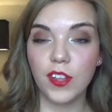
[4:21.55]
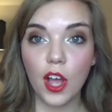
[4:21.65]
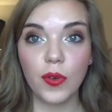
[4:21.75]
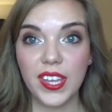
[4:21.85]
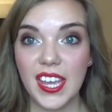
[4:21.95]

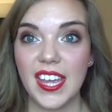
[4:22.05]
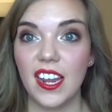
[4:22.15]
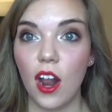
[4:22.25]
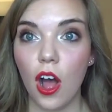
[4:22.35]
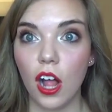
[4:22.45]
no heat
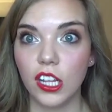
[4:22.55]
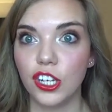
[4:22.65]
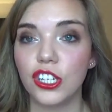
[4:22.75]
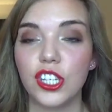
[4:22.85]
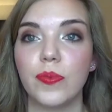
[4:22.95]
at all, and
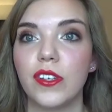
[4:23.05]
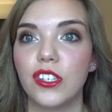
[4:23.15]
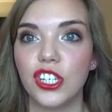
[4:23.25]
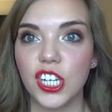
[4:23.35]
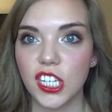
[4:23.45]
you're supposed
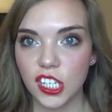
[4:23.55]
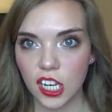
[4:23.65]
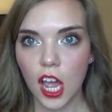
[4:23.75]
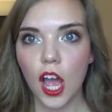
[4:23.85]
to just